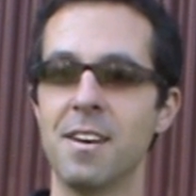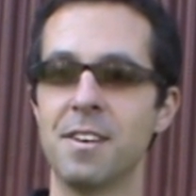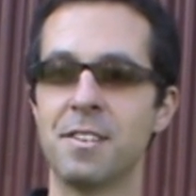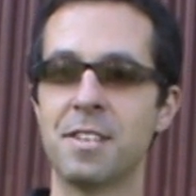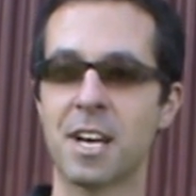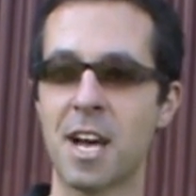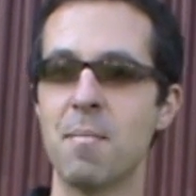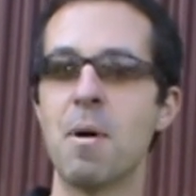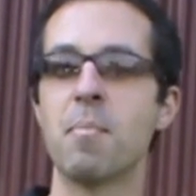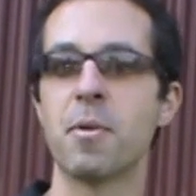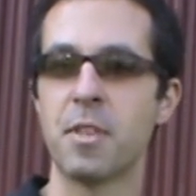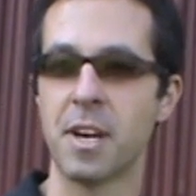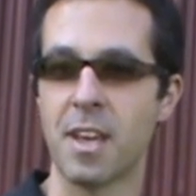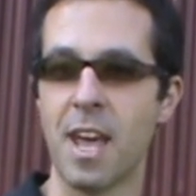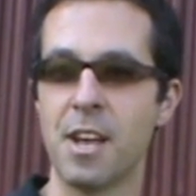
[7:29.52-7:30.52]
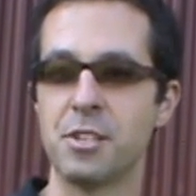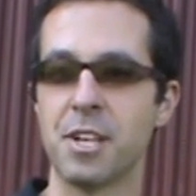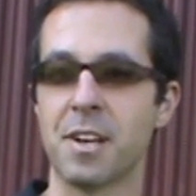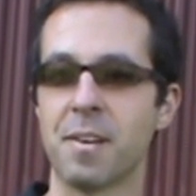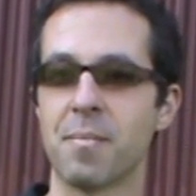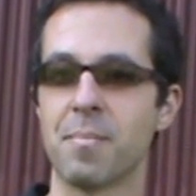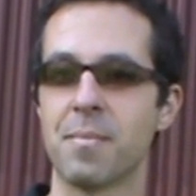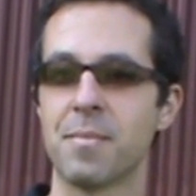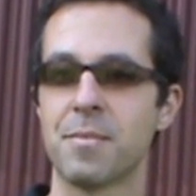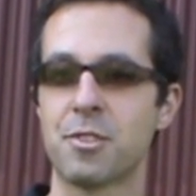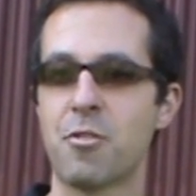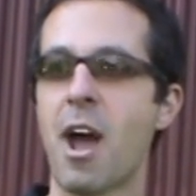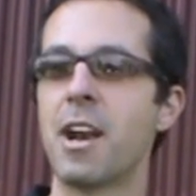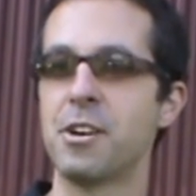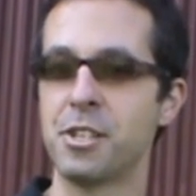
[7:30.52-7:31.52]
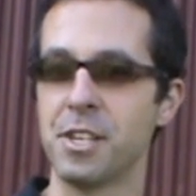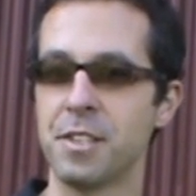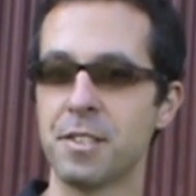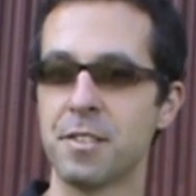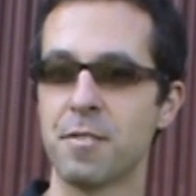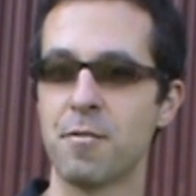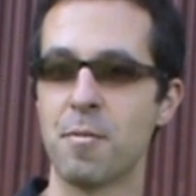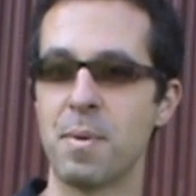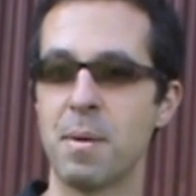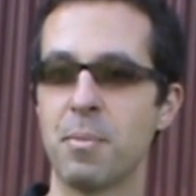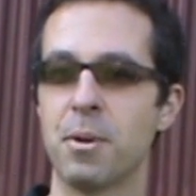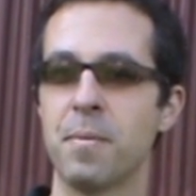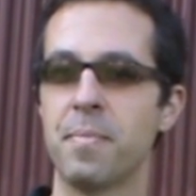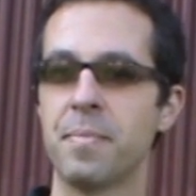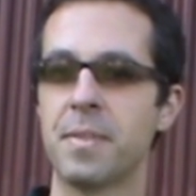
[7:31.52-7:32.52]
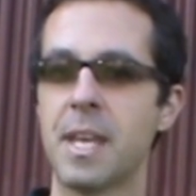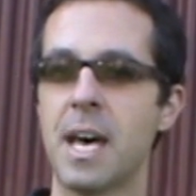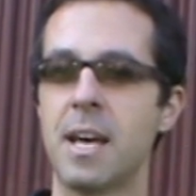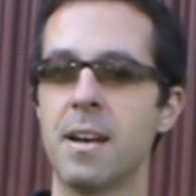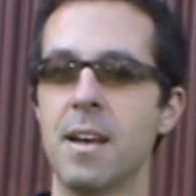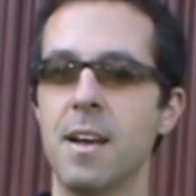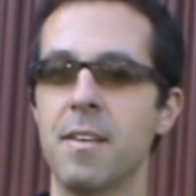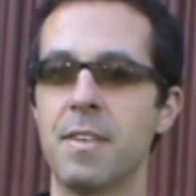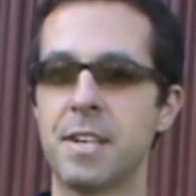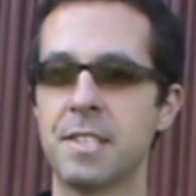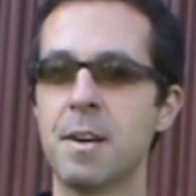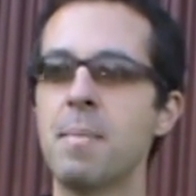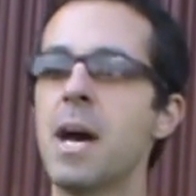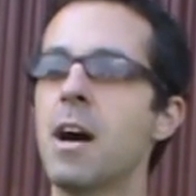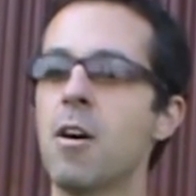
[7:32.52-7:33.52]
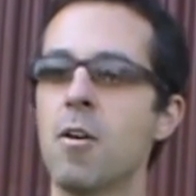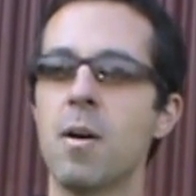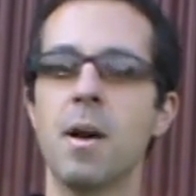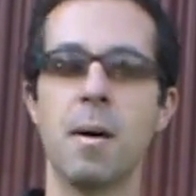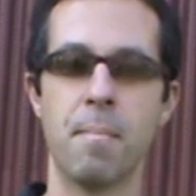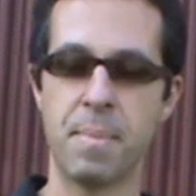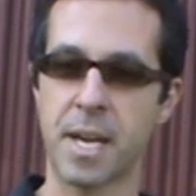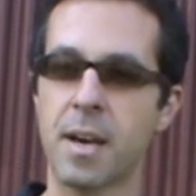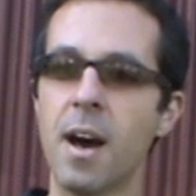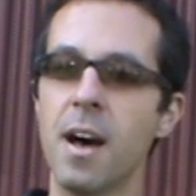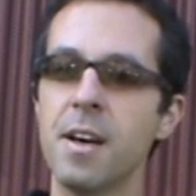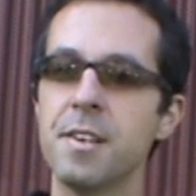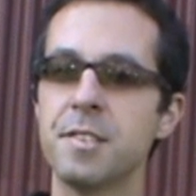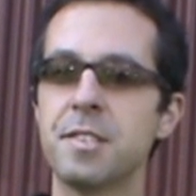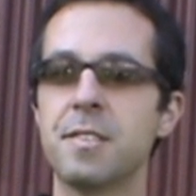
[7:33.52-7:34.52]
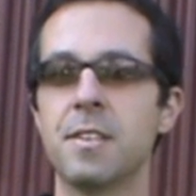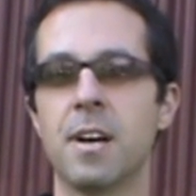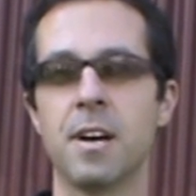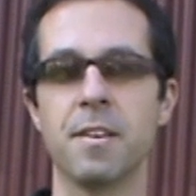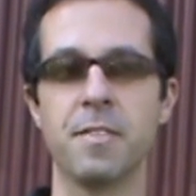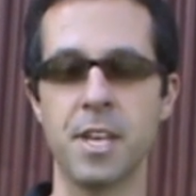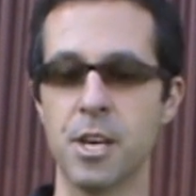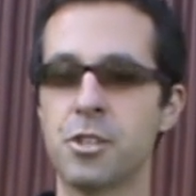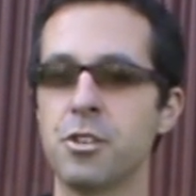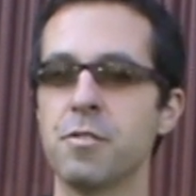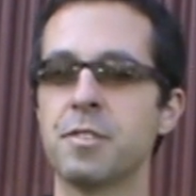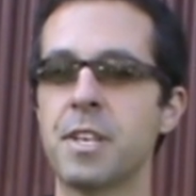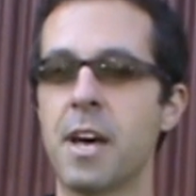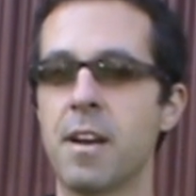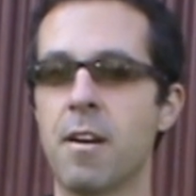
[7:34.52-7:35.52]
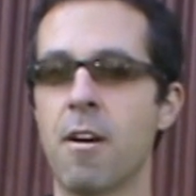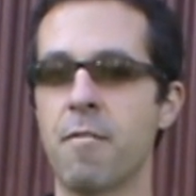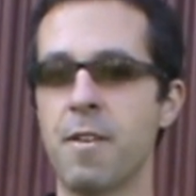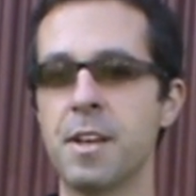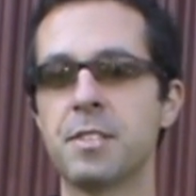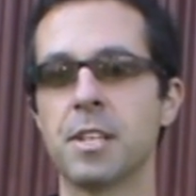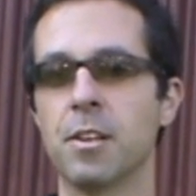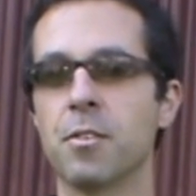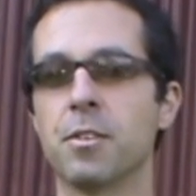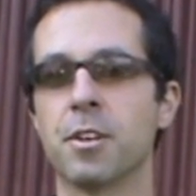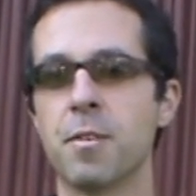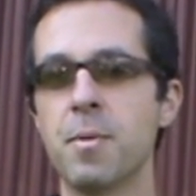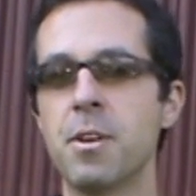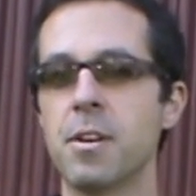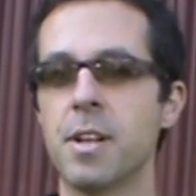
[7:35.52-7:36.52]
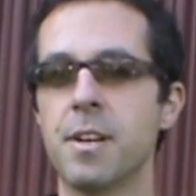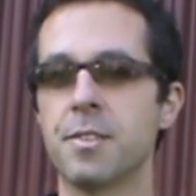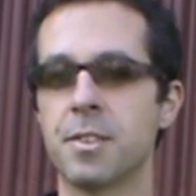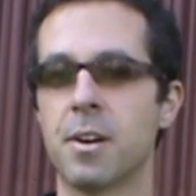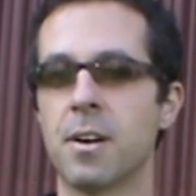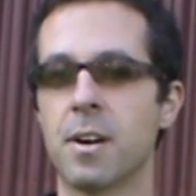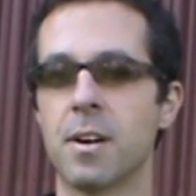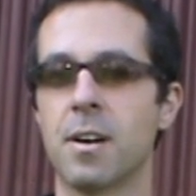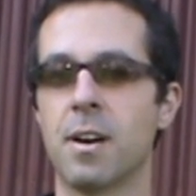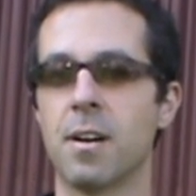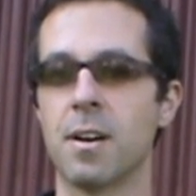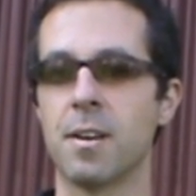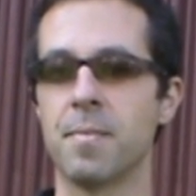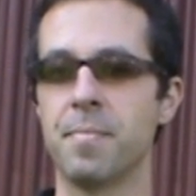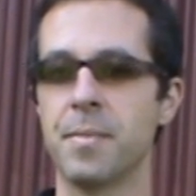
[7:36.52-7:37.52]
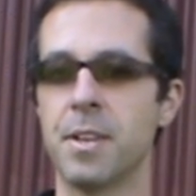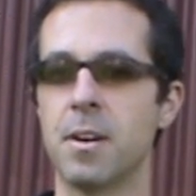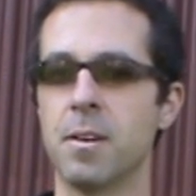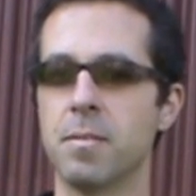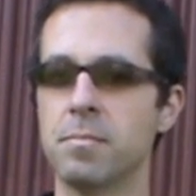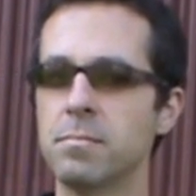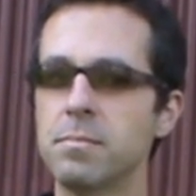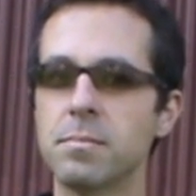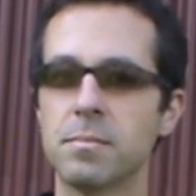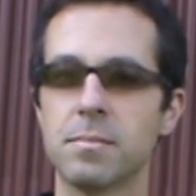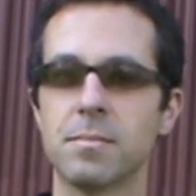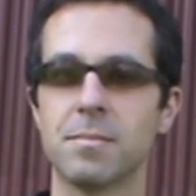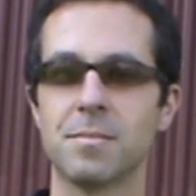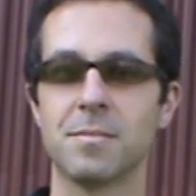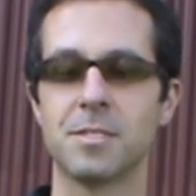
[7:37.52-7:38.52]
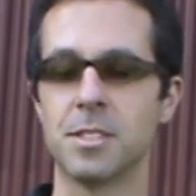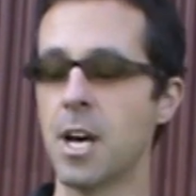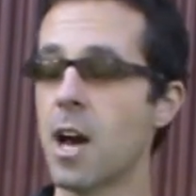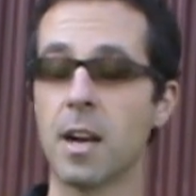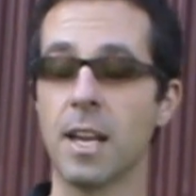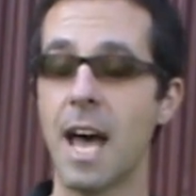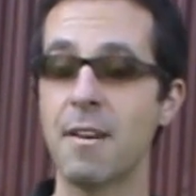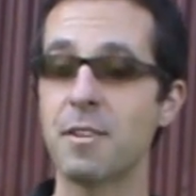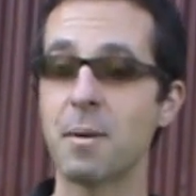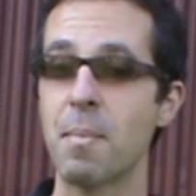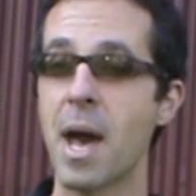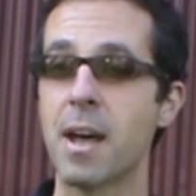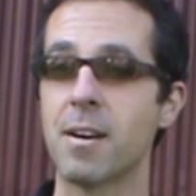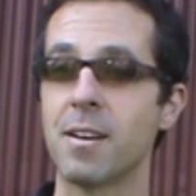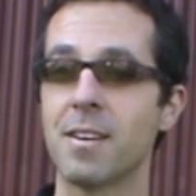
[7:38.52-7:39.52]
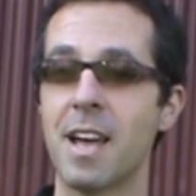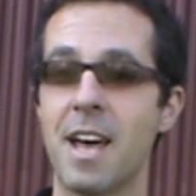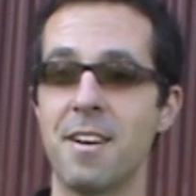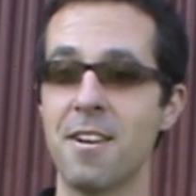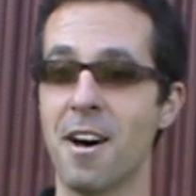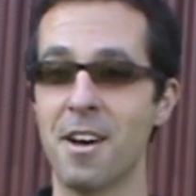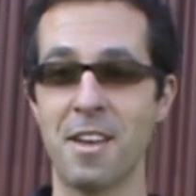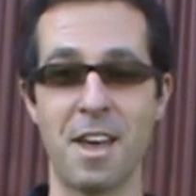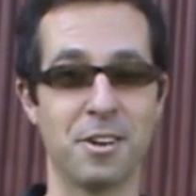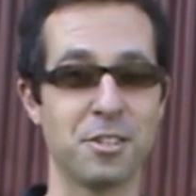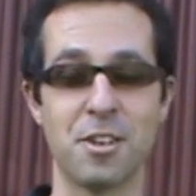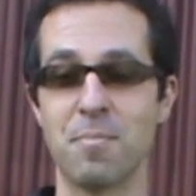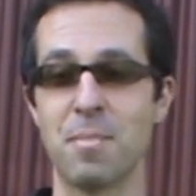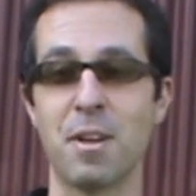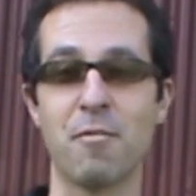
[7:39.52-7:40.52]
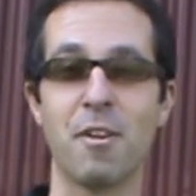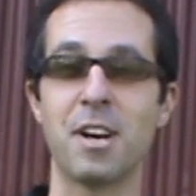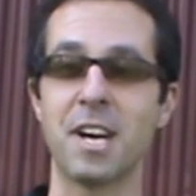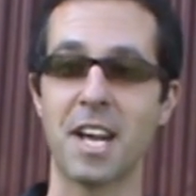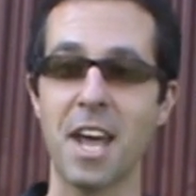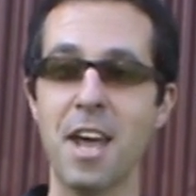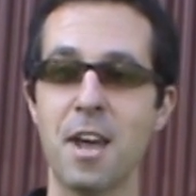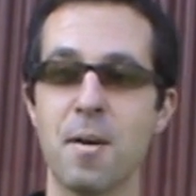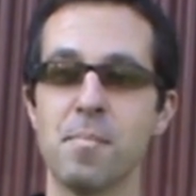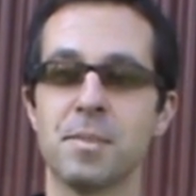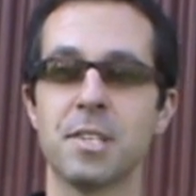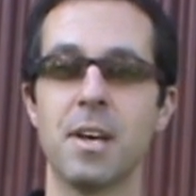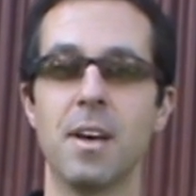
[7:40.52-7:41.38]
to come up with engaging strategies for people. That somehow, because the issues that are facing local communities are not a laughing matter and shouldn't be fun and games,